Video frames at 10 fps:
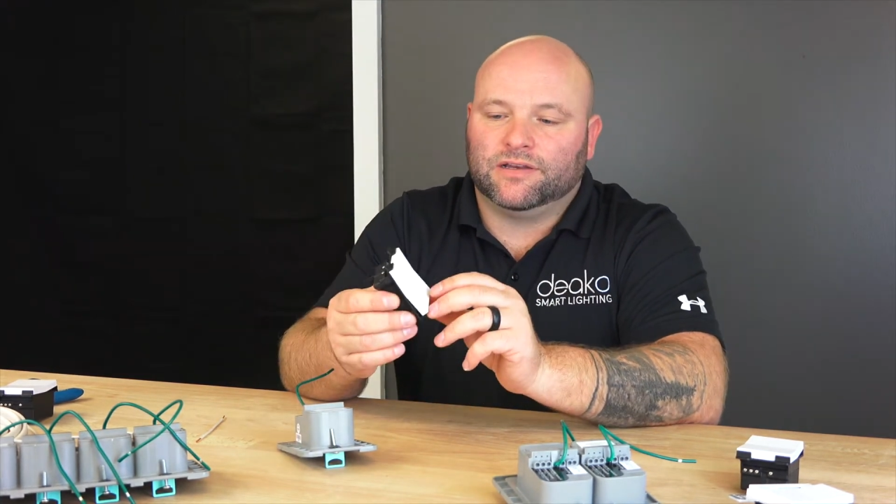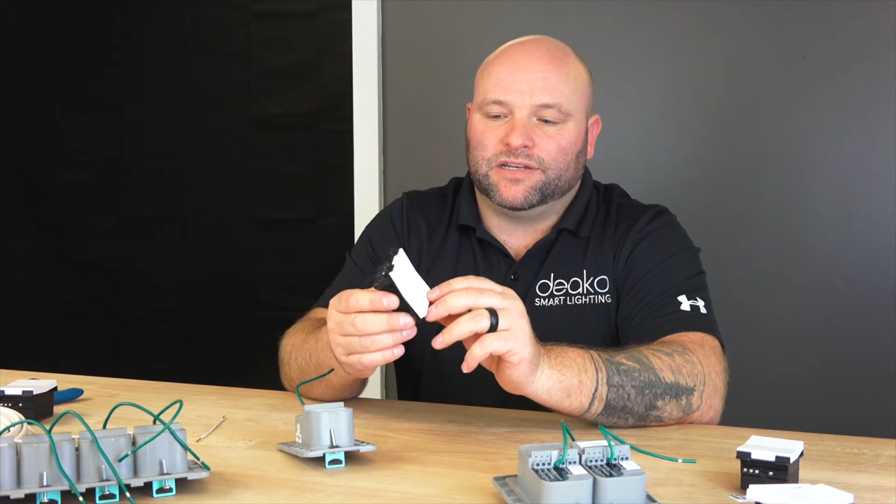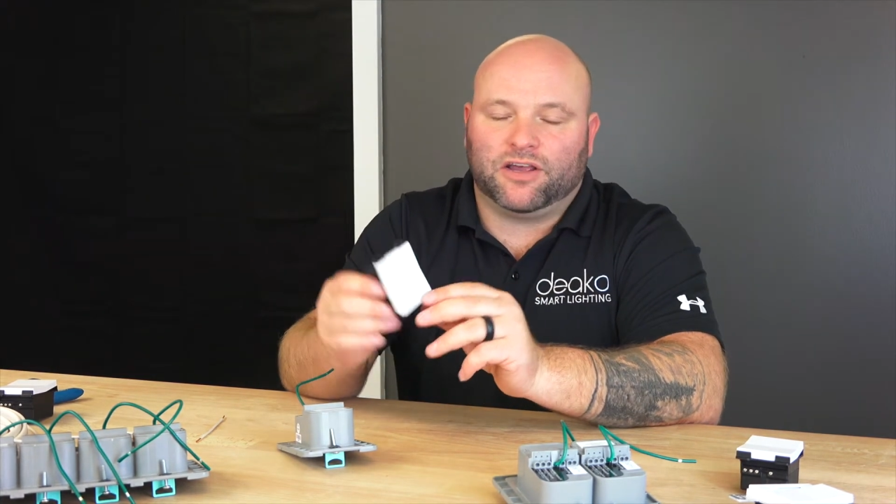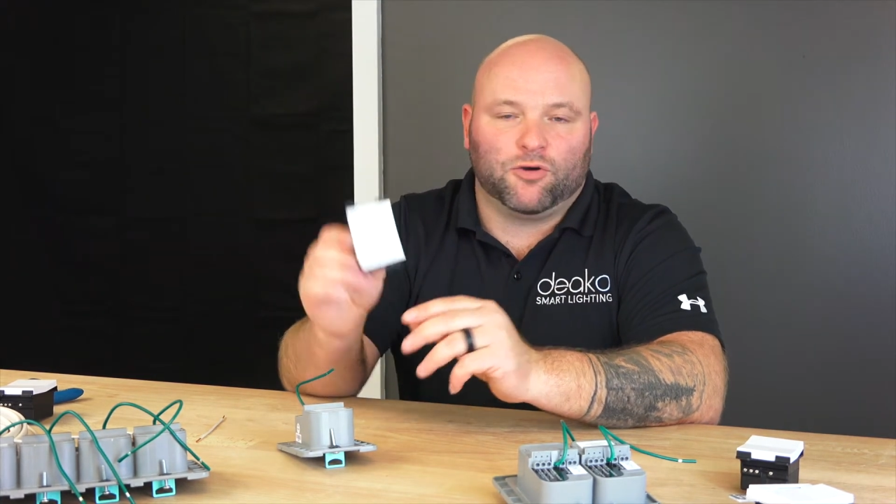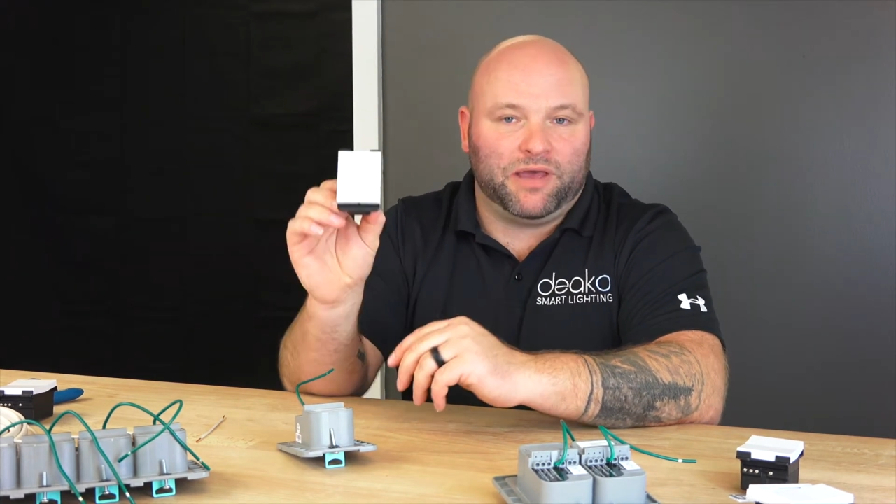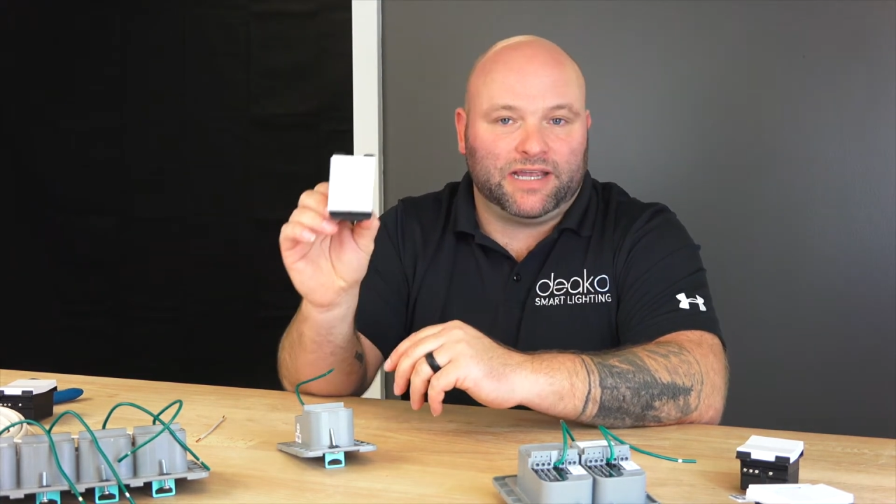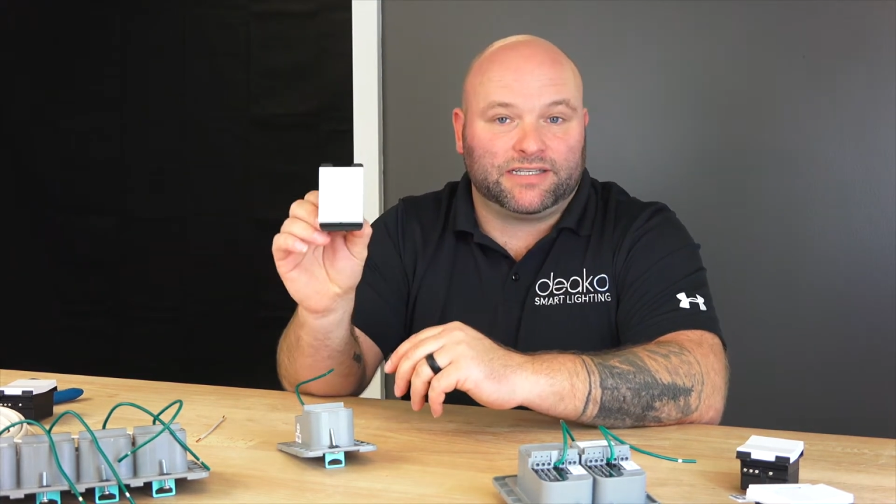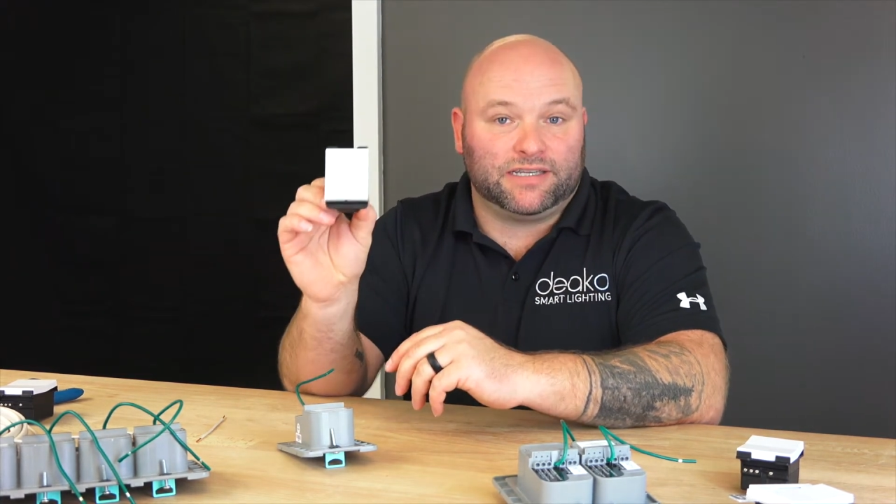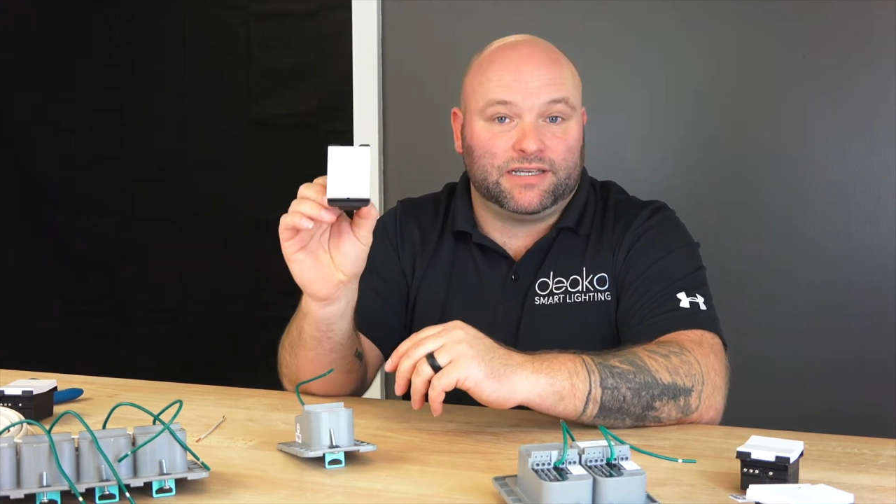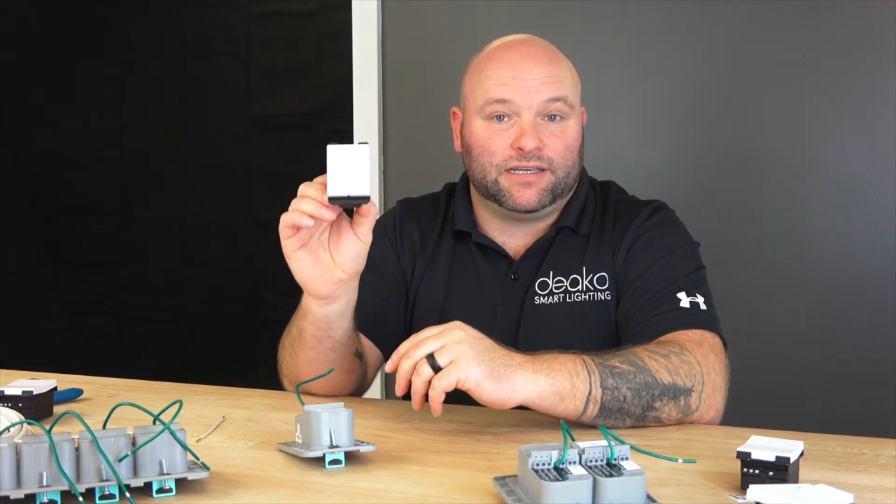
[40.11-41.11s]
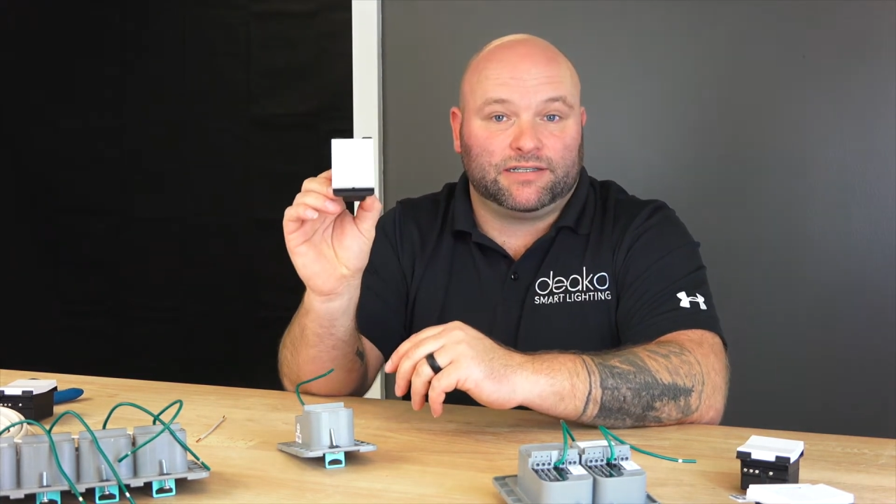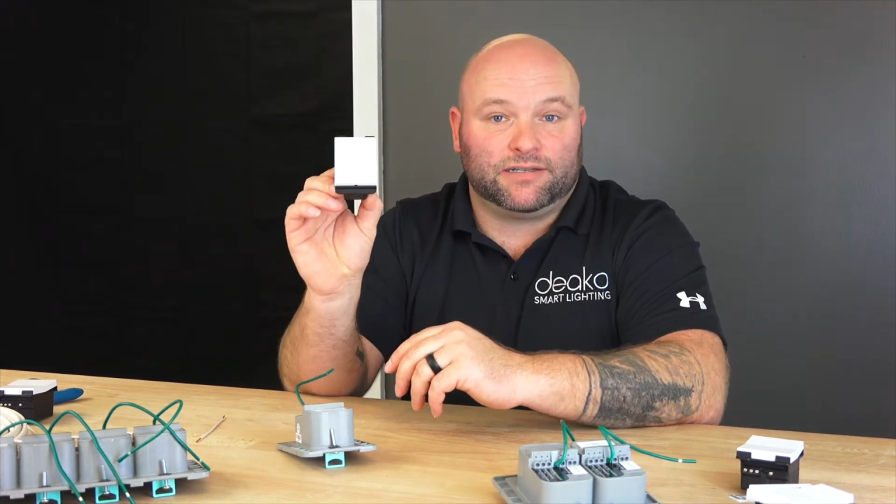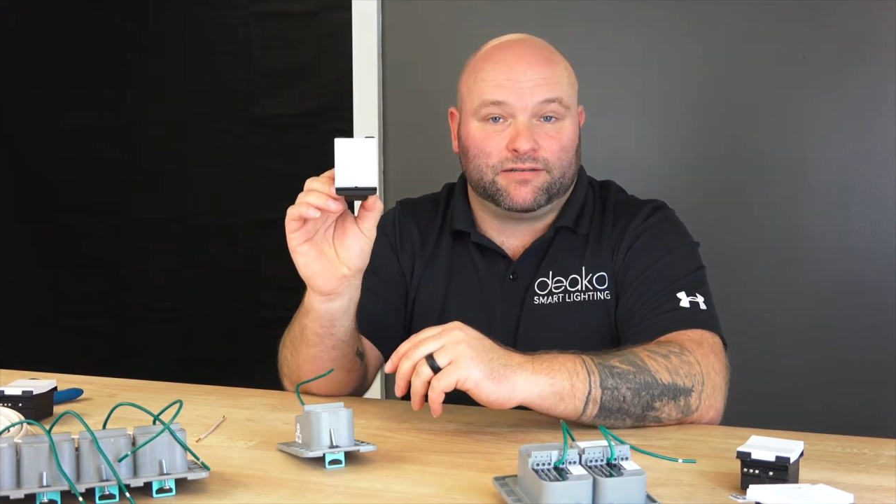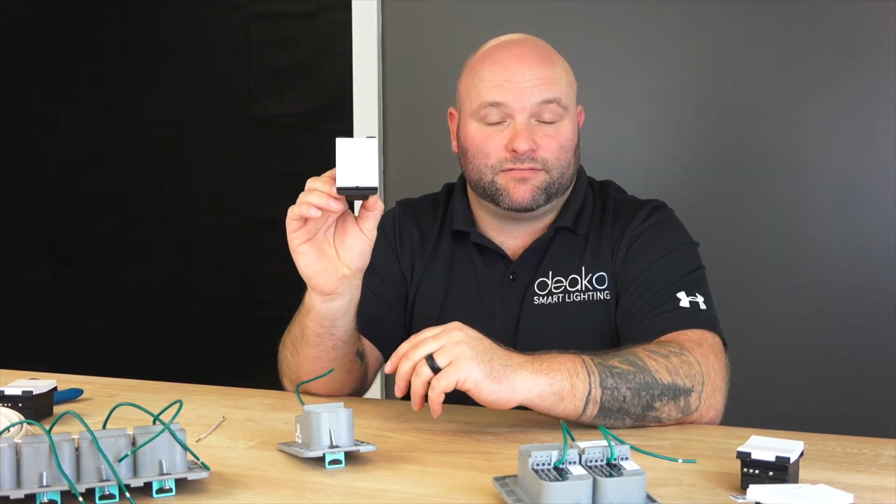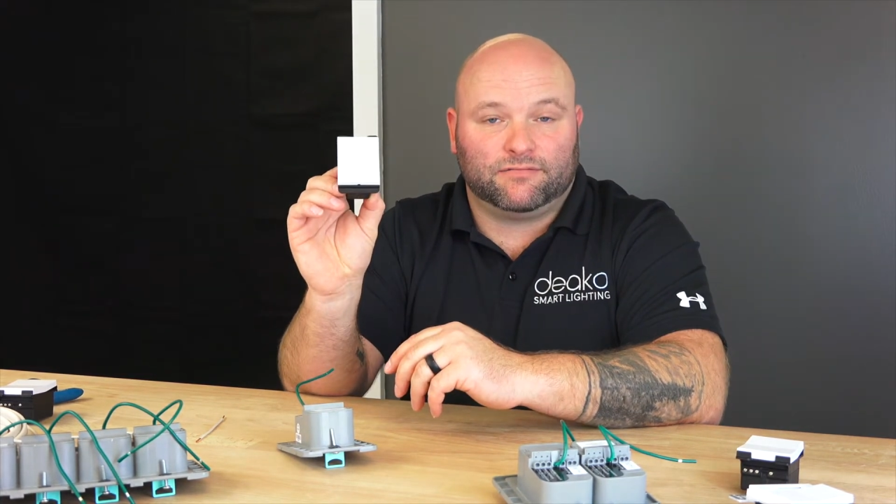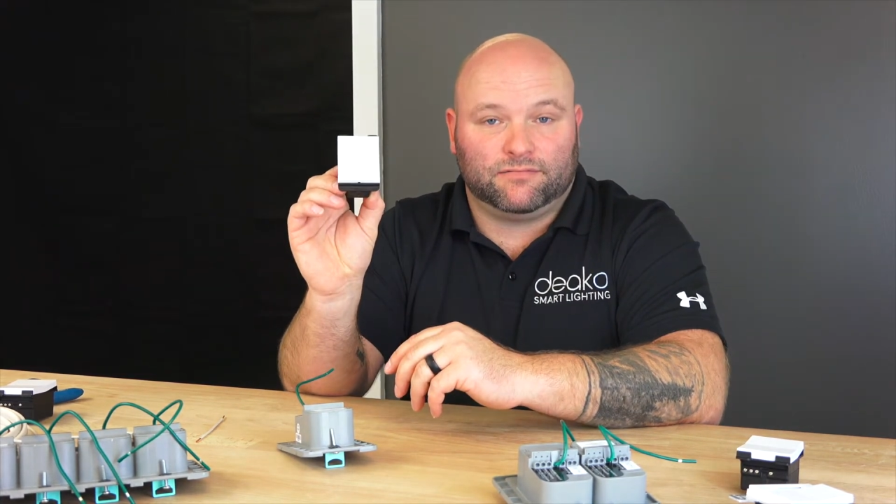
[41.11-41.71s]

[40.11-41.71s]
Deco makes these